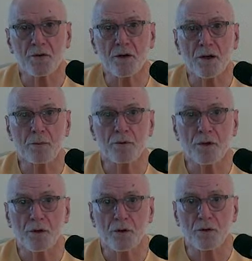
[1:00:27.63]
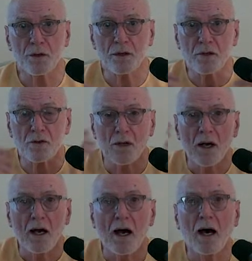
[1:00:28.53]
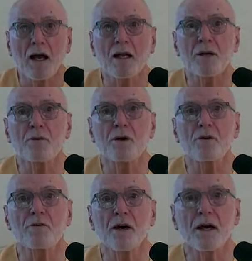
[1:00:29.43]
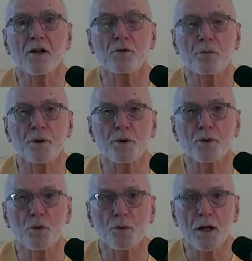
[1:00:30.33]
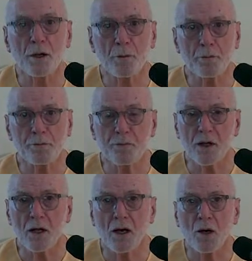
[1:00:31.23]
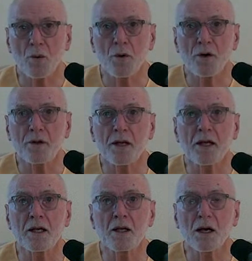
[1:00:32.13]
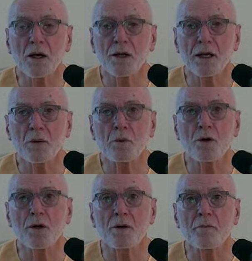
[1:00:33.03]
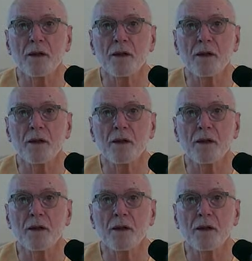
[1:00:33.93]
He found himself in this highly rarefied spiritual realm where they were.